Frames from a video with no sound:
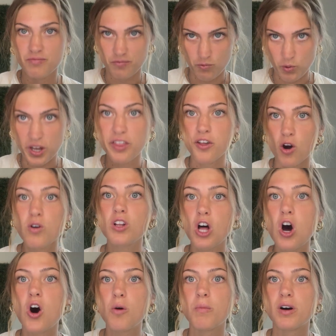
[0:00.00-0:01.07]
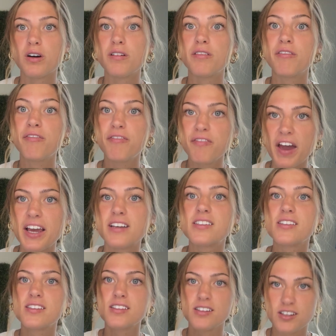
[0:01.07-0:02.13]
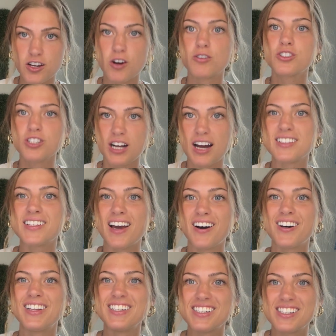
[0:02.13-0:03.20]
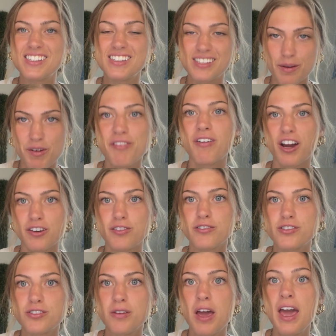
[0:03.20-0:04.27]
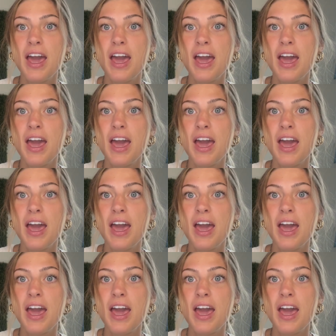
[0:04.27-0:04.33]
with Oklahoma, faced Coach Glasgow in the semifinals.